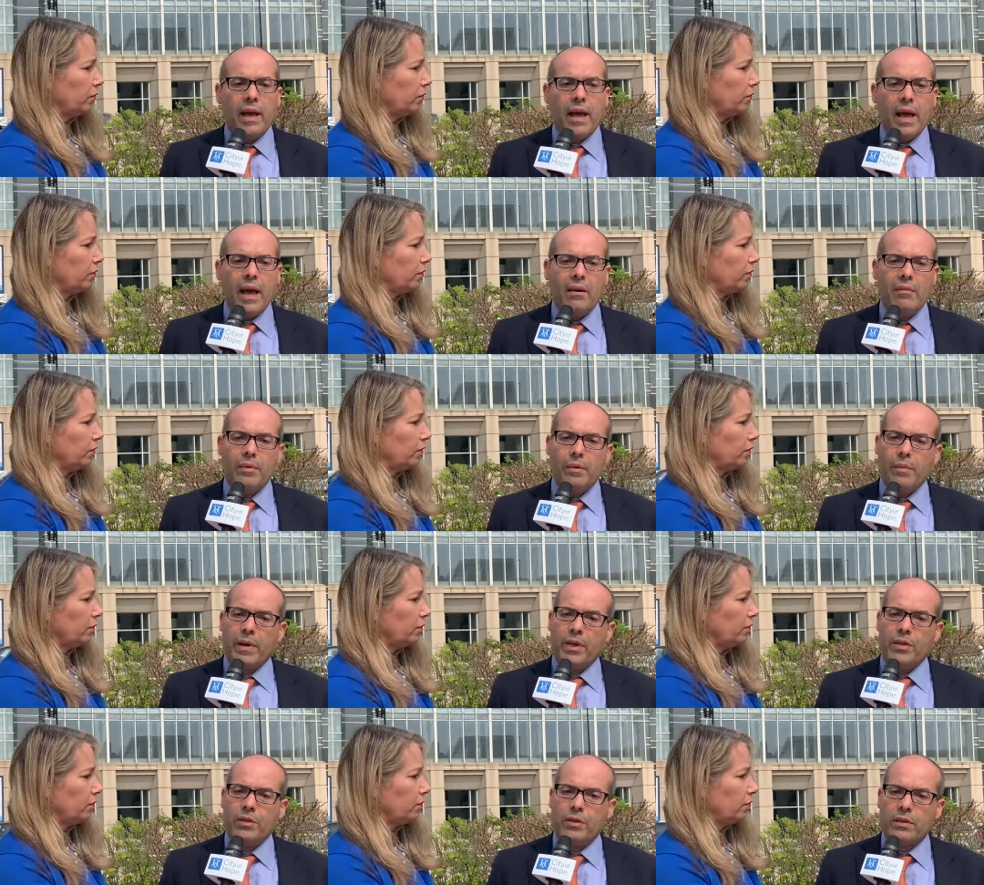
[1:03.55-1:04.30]
Speaker 1: Half the
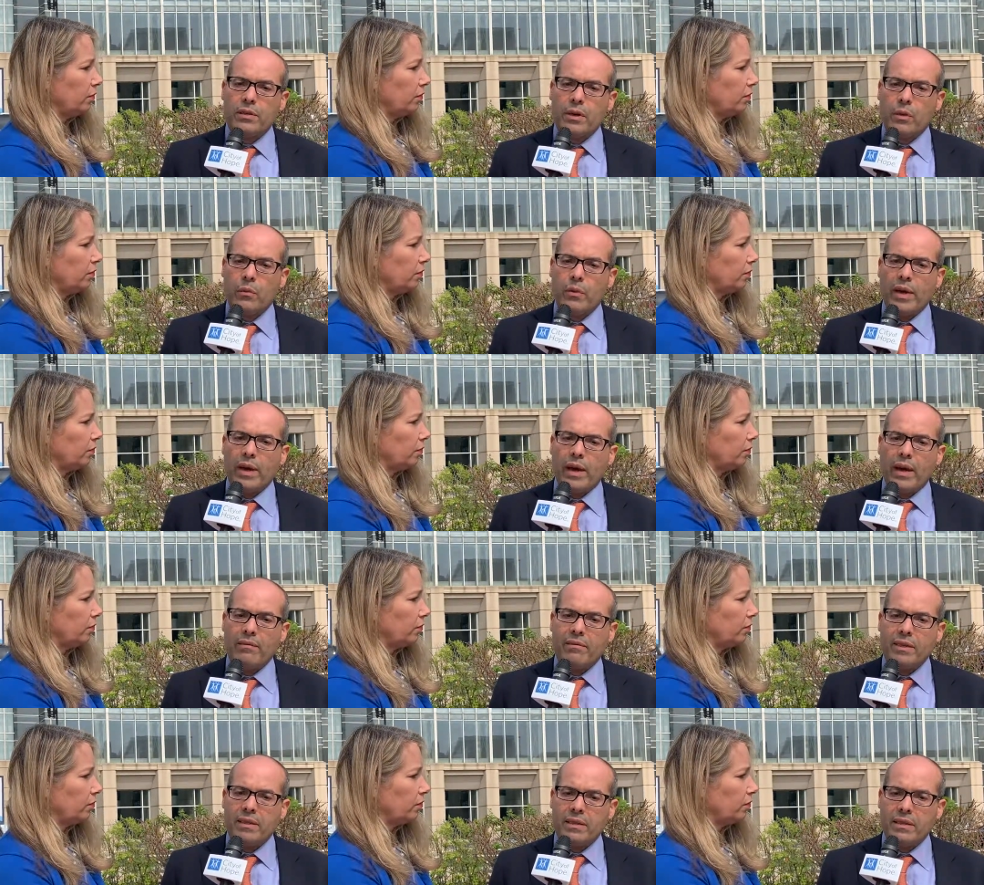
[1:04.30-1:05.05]
patients that we
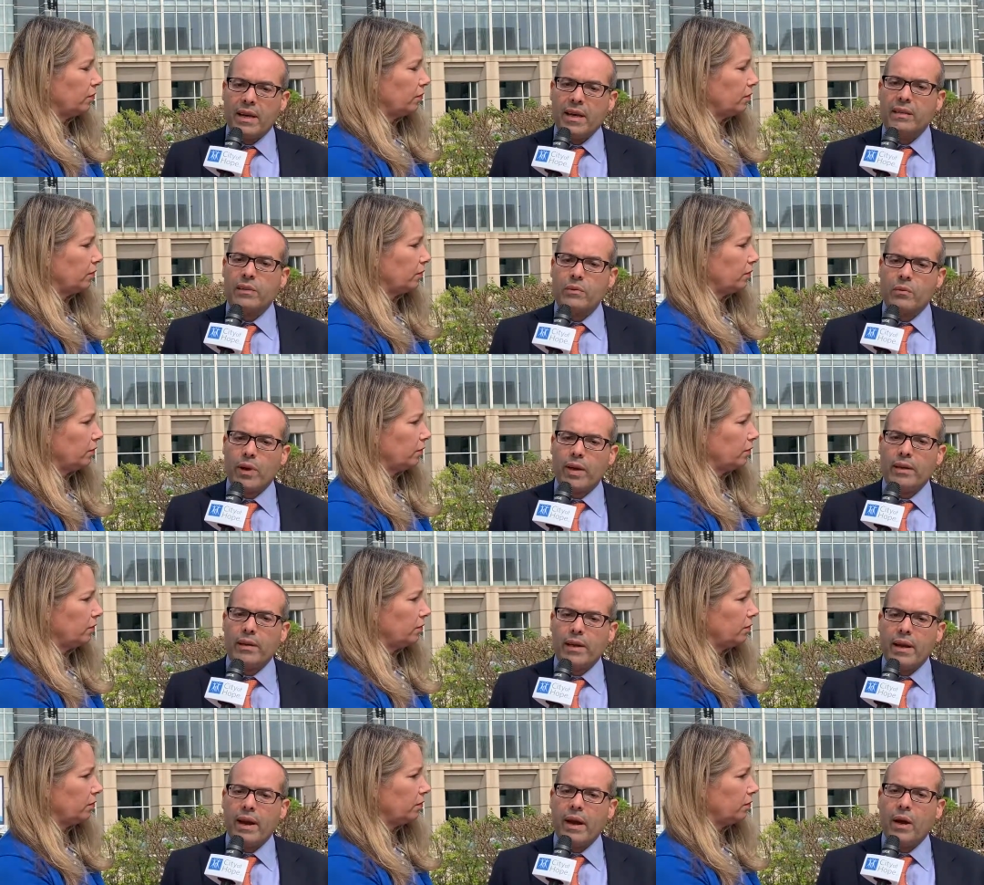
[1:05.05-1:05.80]
have assessed
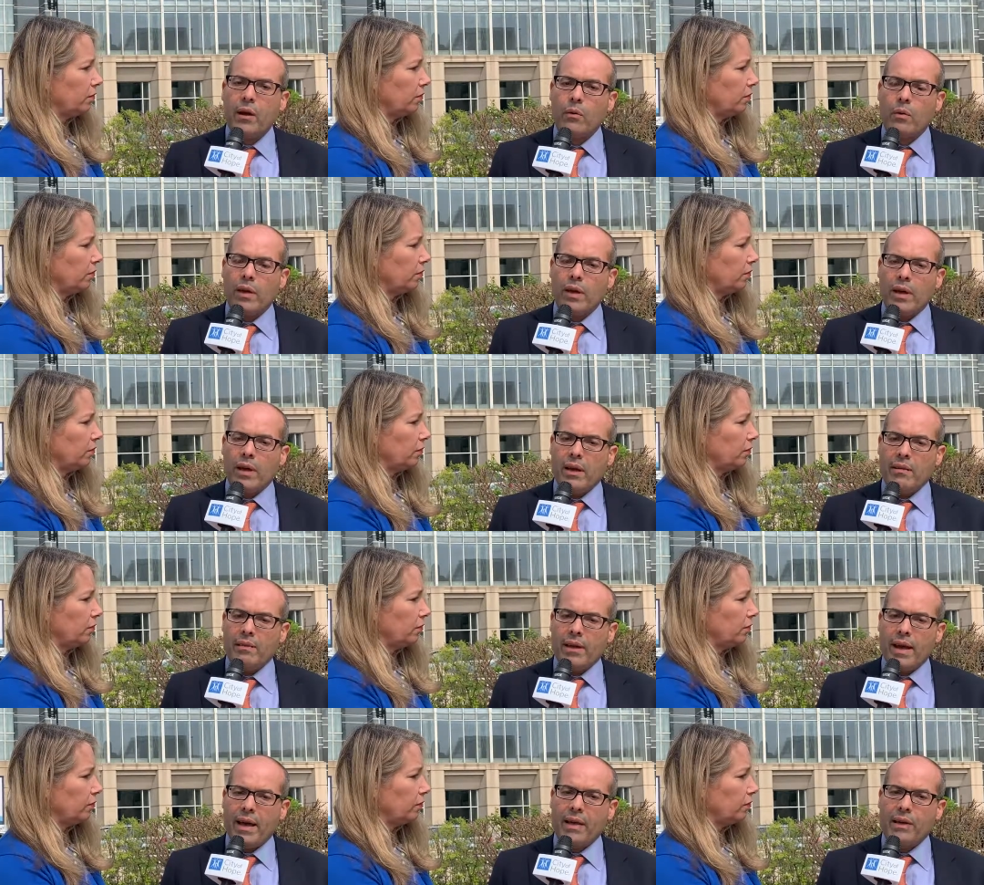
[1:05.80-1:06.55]
right now
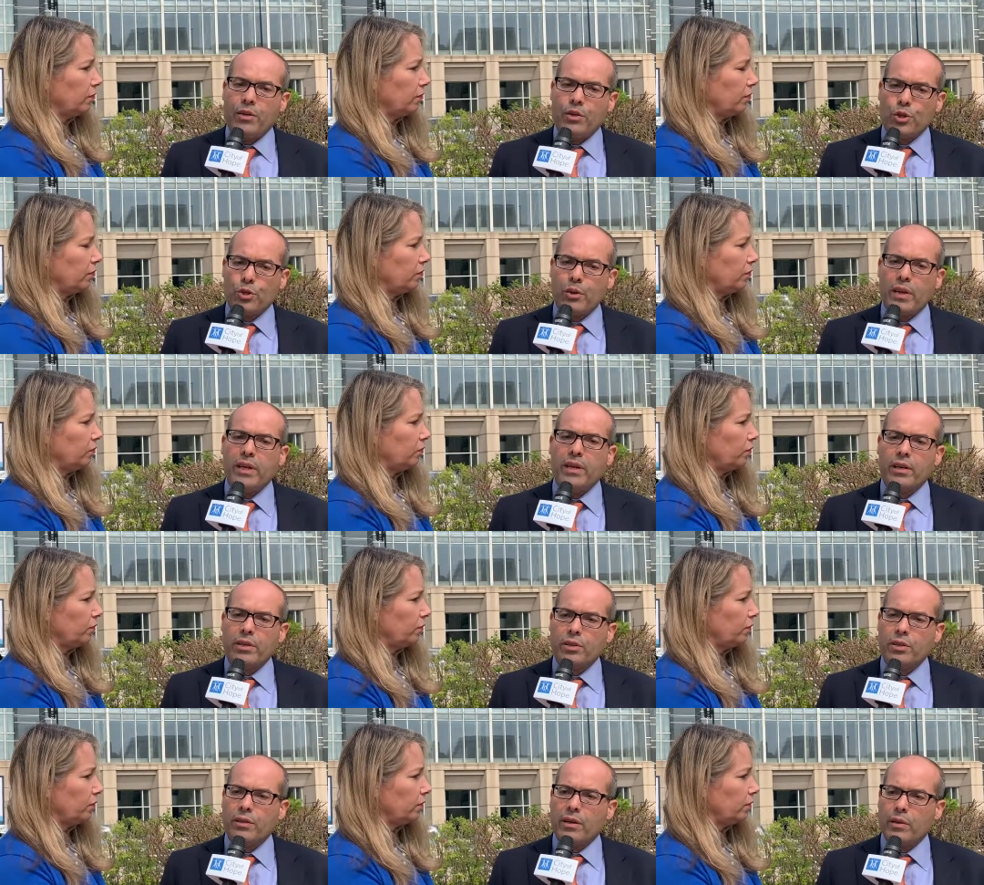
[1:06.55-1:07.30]
have had
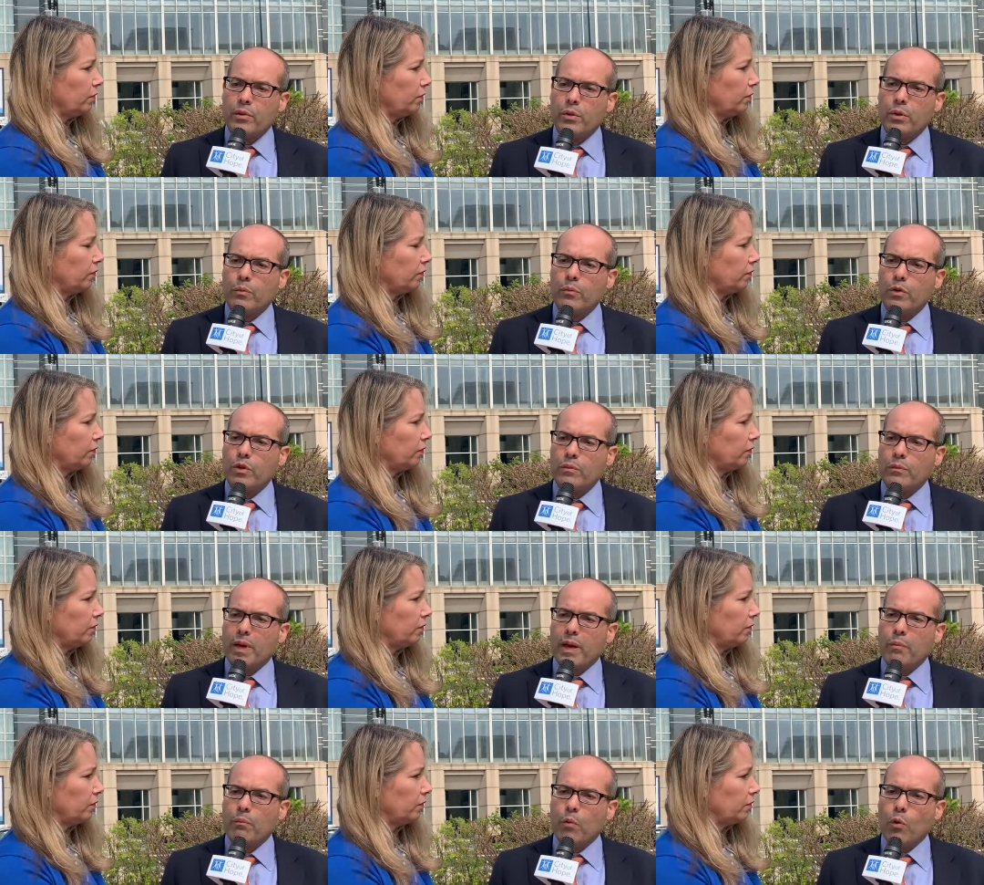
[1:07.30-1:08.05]
shrinkage in their tumors
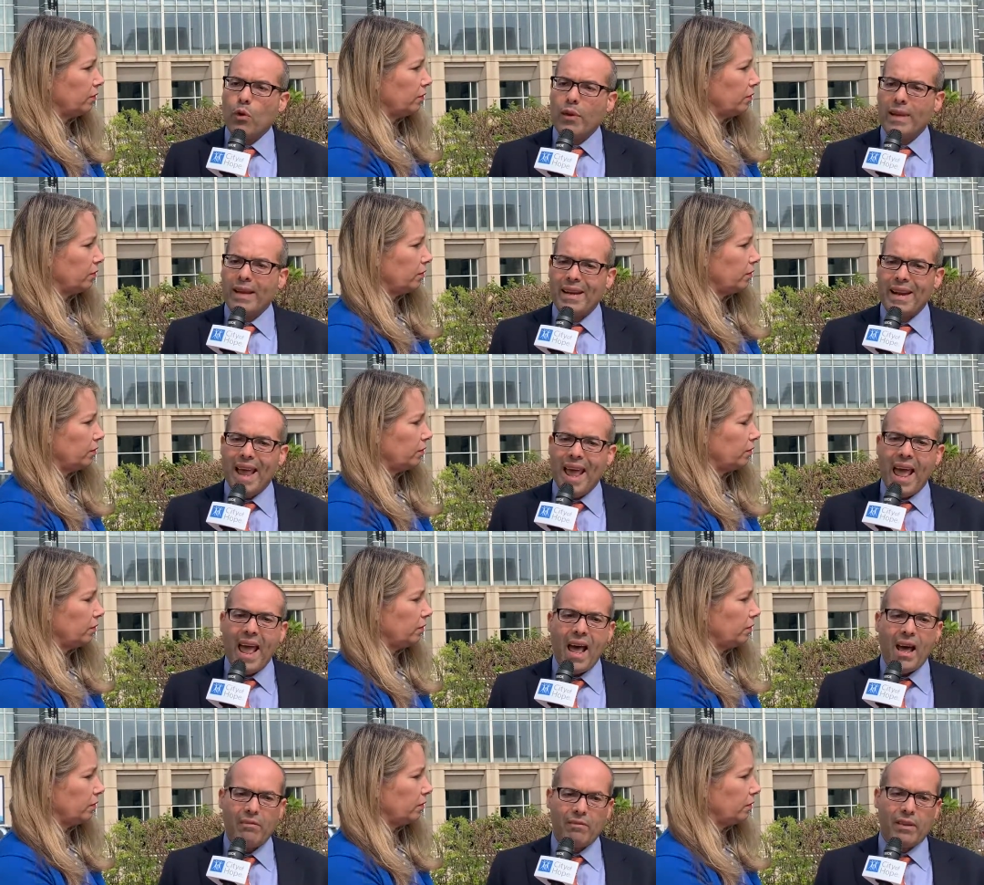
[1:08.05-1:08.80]
by more than
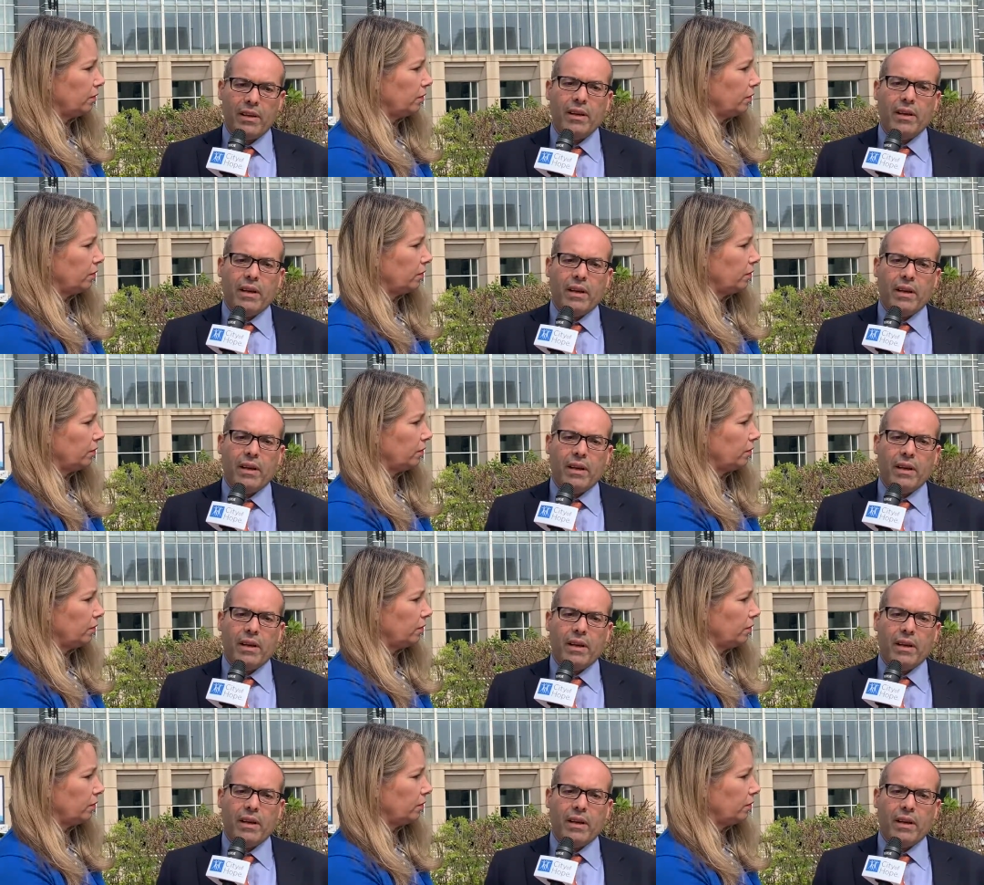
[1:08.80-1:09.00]
half,